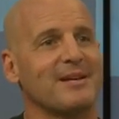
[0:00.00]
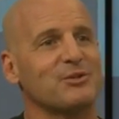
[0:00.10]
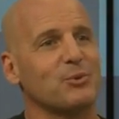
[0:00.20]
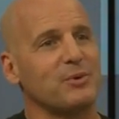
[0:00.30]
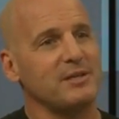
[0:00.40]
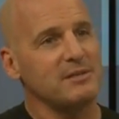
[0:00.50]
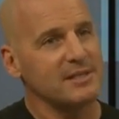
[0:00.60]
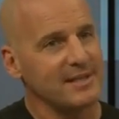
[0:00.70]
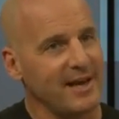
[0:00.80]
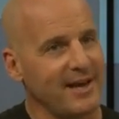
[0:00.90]
So what do you
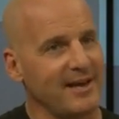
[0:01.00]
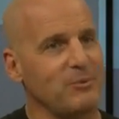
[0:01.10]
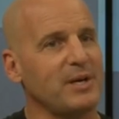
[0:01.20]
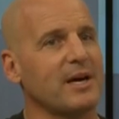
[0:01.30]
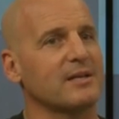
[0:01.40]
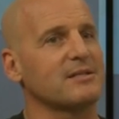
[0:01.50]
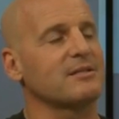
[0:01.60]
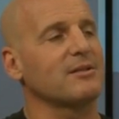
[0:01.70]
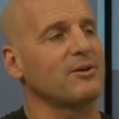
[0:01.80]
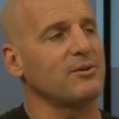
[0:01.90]
say we kind of
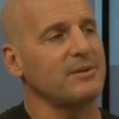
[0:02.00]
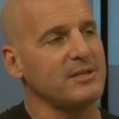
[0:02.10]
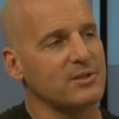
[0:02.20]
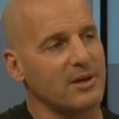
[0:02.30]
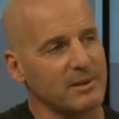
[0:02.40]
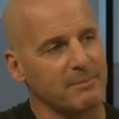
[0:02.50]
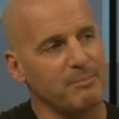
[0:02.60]
slowly start